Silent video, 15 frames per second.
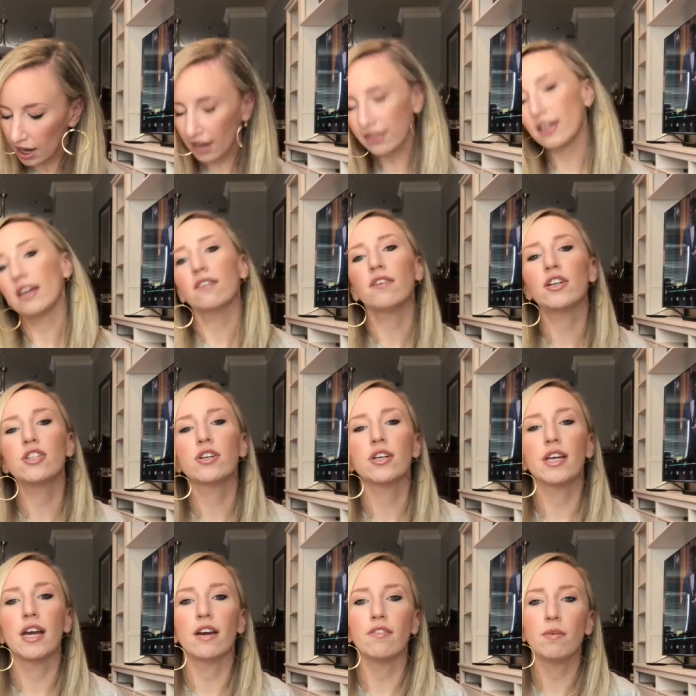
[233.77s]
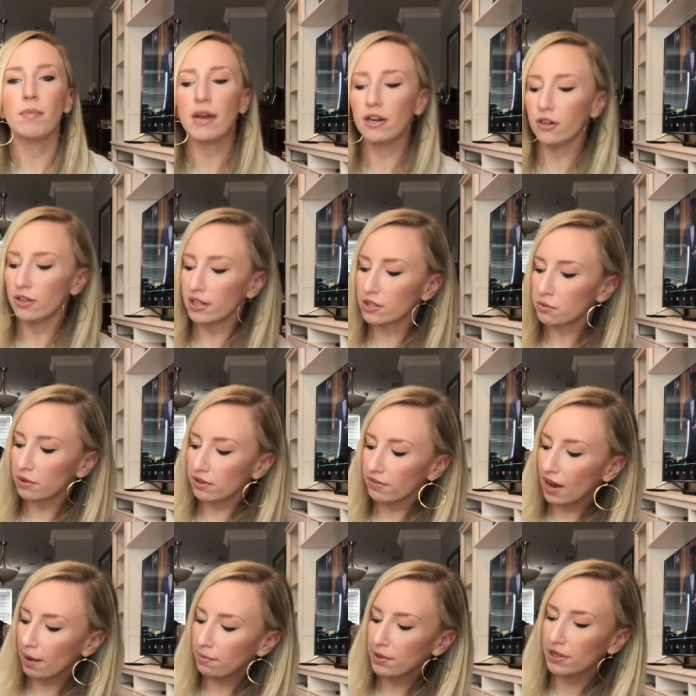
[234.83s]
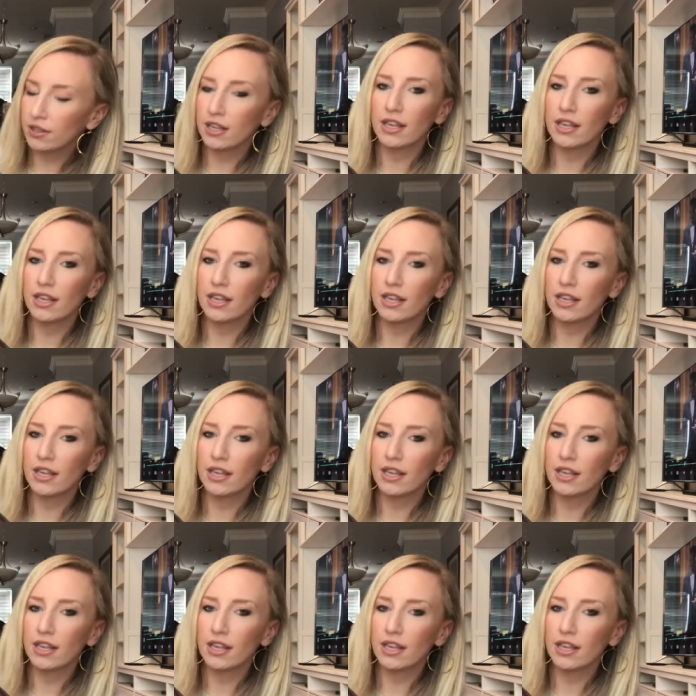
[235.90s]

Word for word: I think if I took care of it better, this wouldn't have happened.